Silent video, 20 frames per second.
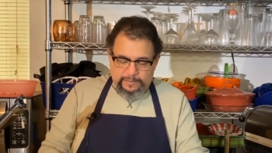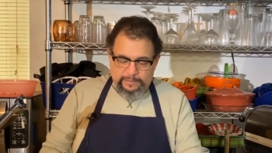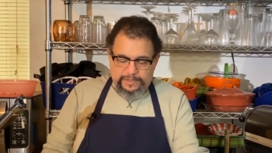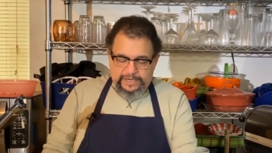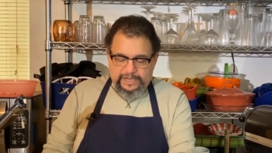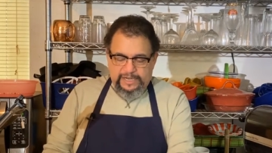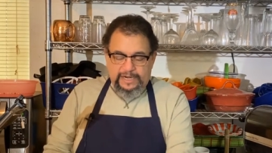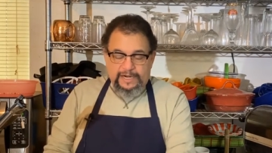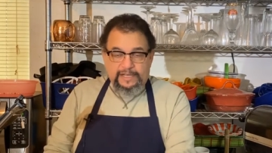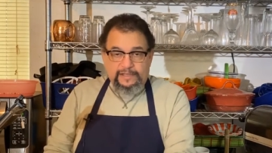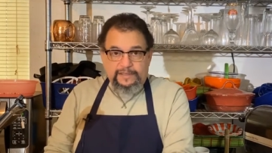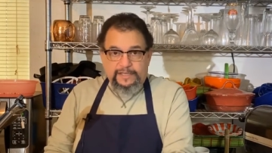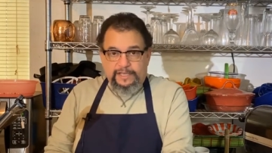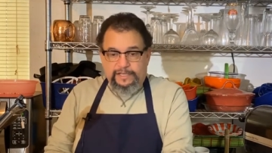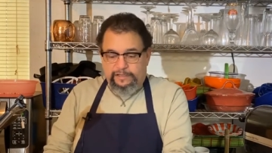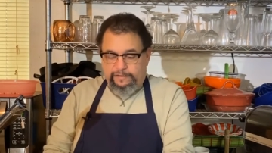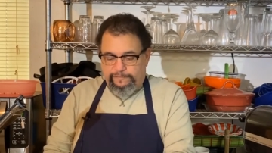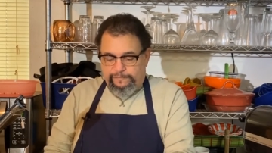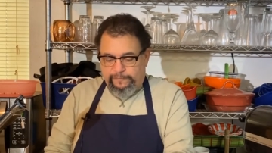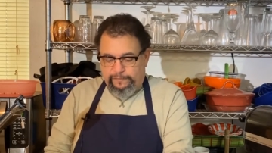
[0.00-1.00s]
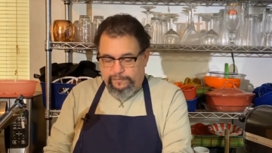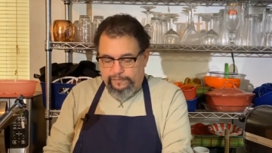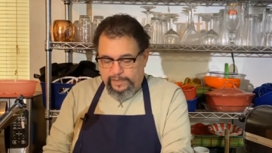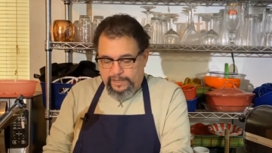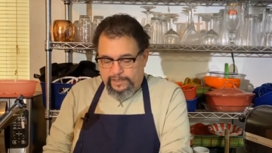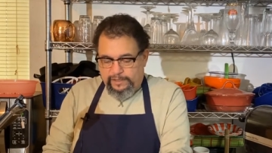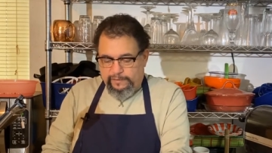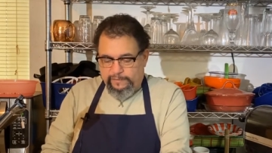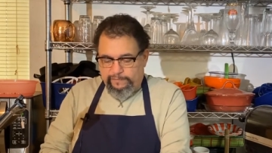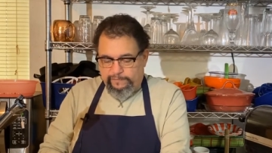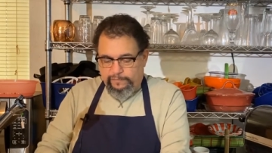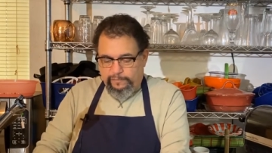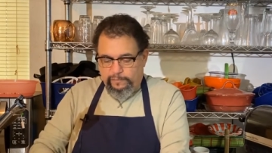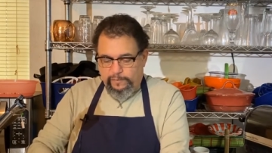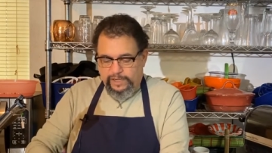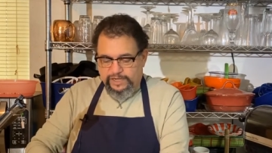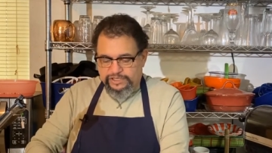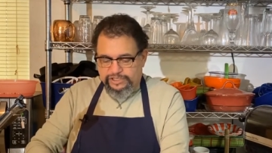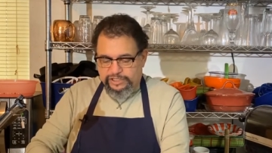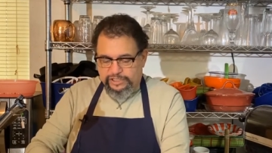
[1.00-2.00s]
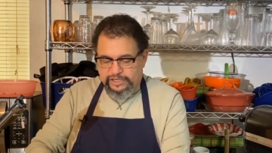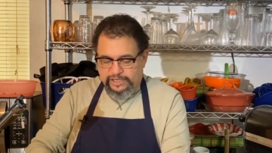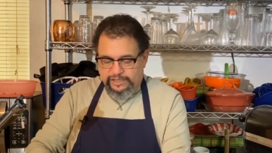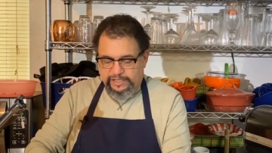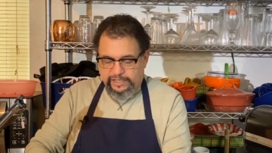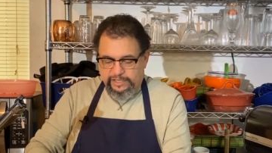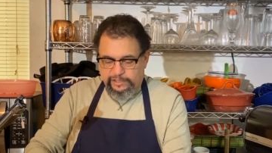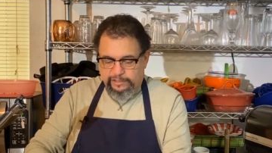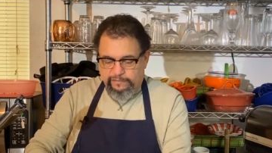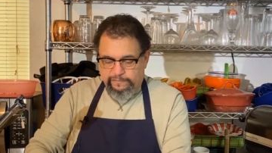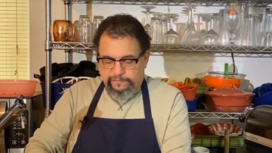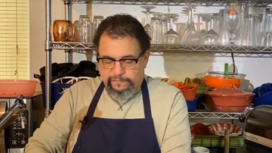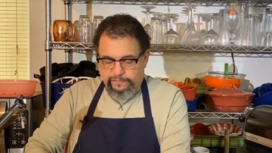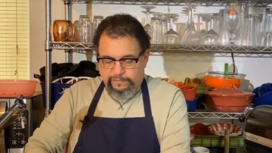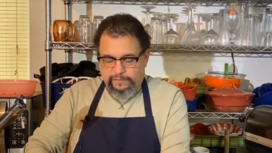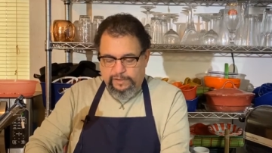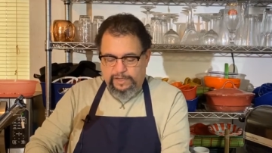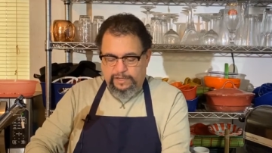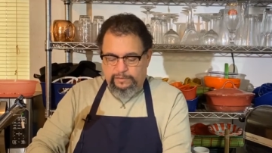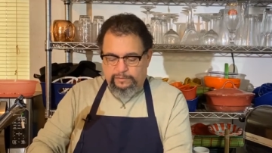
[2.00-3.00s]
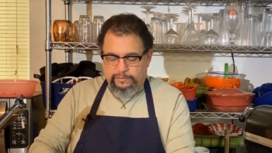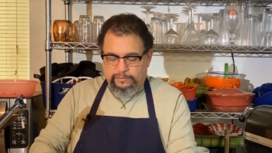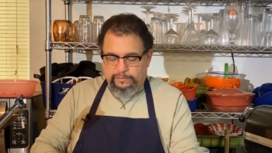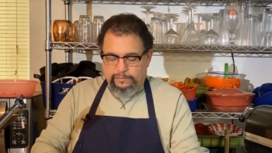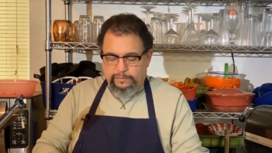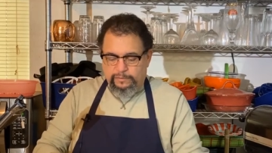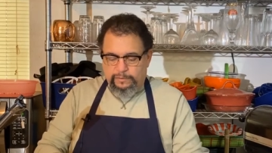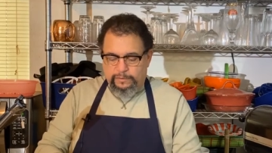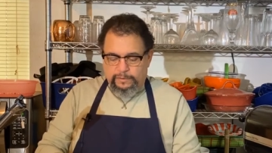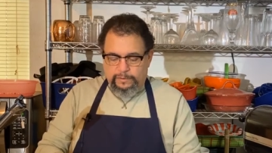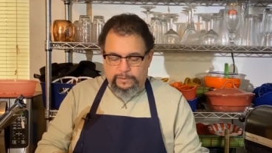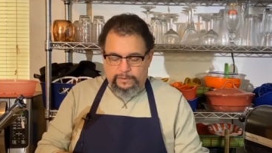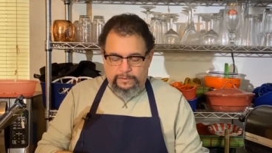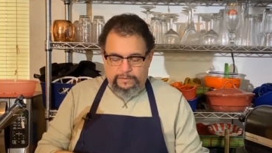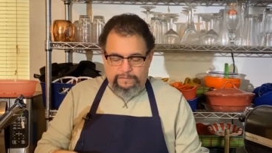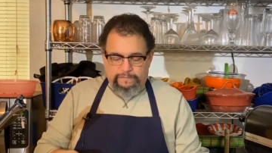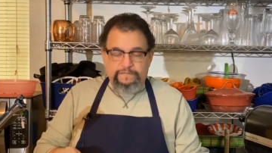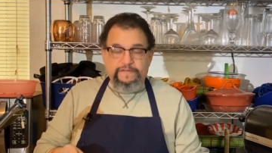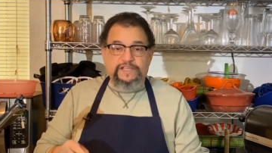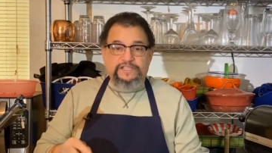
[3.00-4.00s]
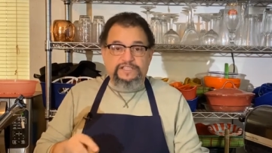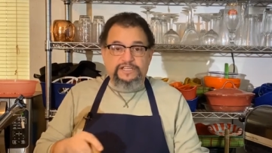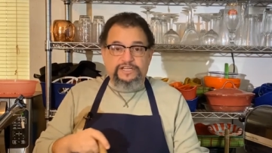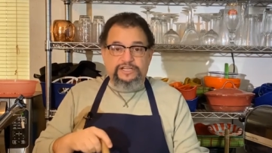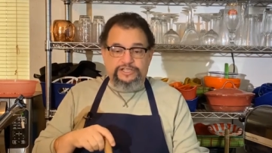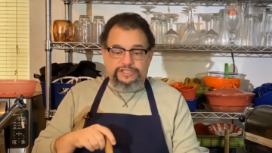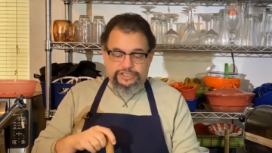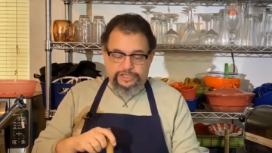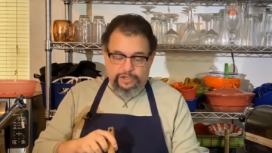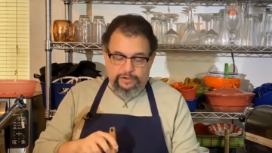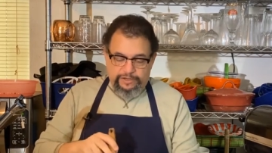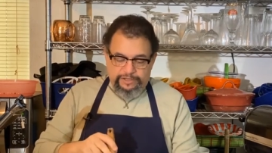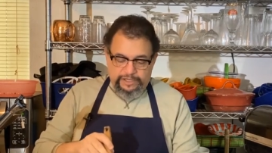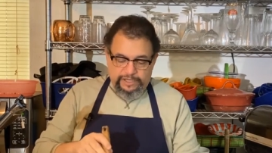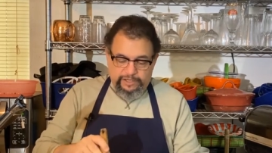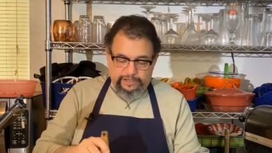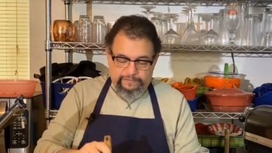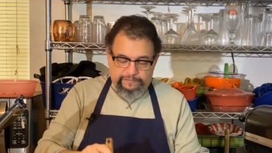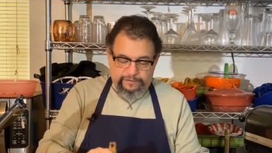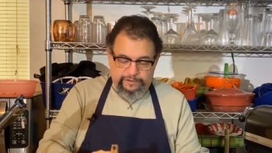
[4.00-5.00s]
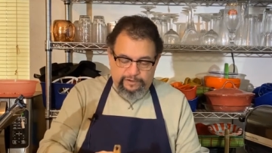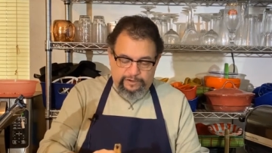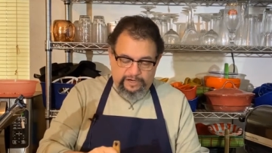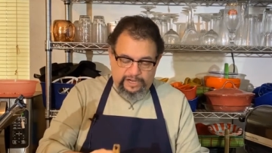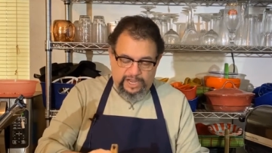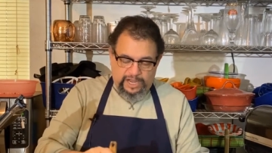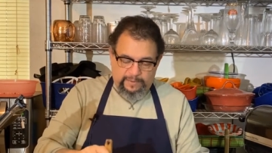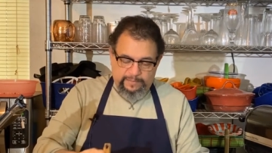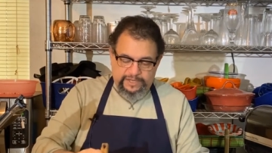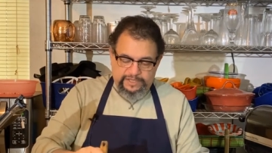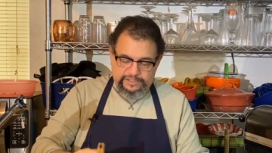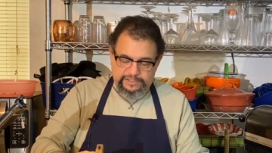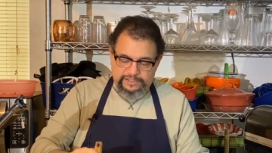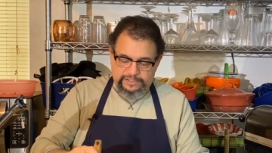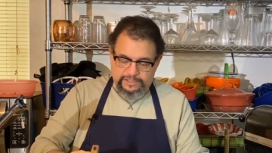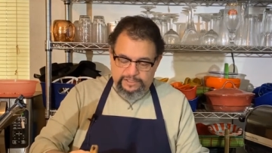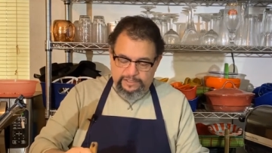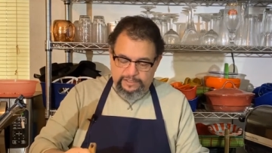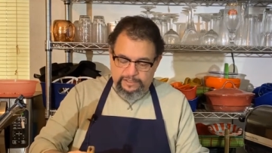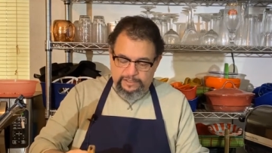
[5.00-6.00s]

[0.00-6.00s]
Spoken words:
But again, I thank you for watching. I thank you for visiting the show. I thank you for your comments.